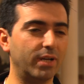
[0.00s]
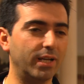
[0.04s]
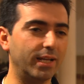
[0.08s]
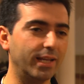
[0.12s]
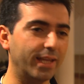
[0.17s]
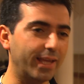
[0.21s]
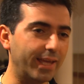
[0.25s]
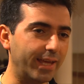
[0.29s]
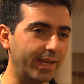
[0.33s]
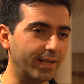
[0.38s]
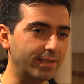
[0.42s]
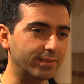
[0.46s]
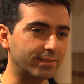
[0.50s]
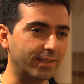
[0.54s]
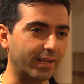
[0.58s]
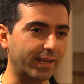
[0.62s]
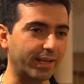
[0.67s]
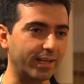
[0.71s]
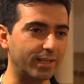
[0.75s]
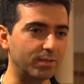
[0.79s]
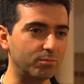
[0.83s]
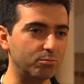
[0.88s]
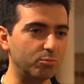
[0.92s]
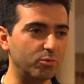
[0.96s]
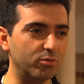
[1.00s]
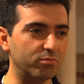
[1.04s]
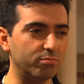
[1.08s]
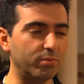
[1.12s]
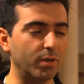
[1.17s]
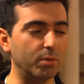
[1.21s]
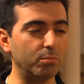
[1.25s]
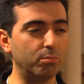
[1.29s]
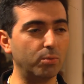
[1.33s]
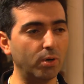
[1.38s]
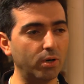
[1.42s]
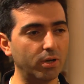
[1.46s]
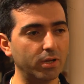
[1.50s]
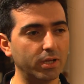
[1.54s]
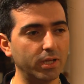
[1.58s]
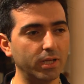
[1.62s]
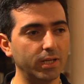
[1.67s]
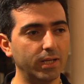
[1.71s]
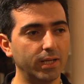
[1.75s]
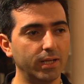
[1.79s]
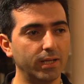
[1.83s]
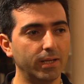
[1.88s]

legs, I can't move my body.